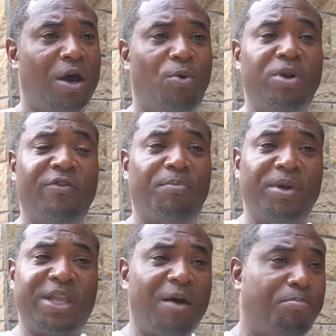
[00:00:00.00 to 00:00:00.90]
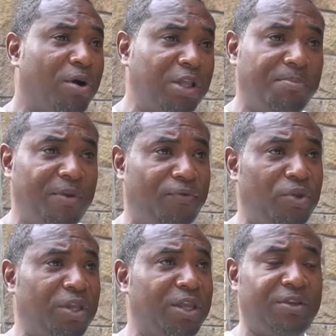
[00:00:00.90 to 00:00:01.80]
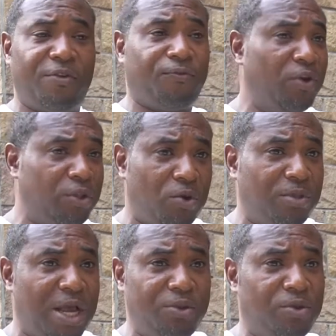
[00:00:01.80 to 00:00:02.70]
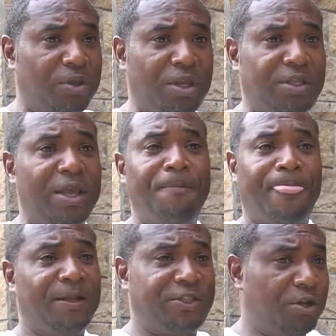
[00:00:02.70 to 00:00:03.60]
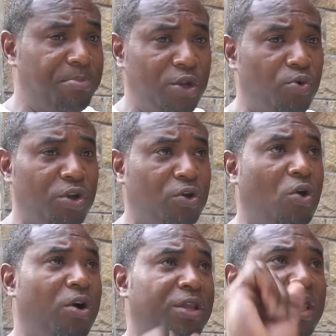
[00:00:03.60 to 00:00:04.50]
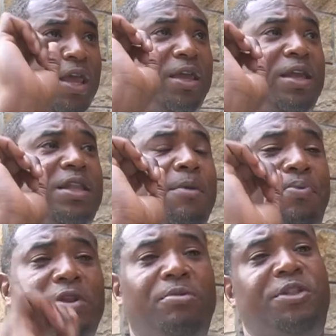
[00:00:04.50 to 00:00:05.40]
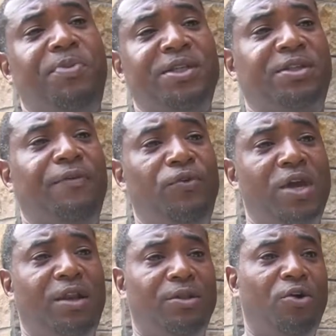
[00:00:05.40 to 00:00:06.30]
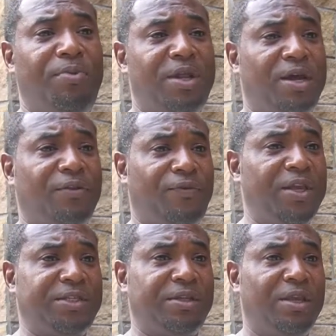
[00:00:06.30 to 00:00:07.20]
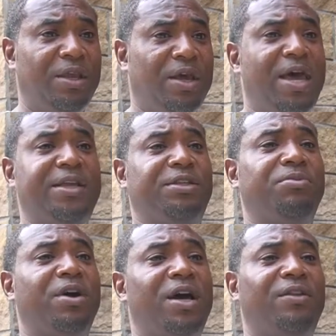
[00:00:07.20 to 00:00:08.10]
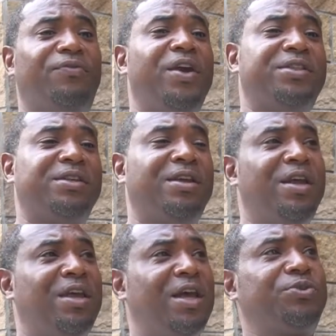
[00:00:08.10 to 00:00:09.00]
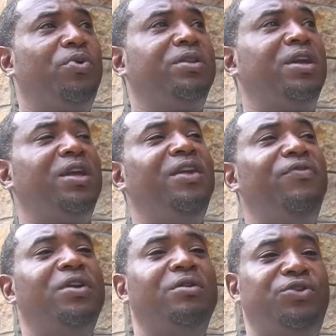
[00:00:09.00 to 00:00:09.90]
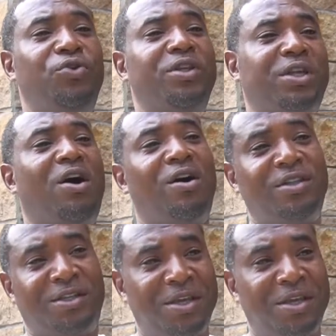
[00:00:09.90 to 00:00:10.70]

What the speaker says: or whatever. But that pull-up, if you can get to the free throw line, you can get to the middle of the court and get that pull-up, especially if you got a little bit of elevation. Right. I had some good elevation. That's one thing. Even Julius Hodge,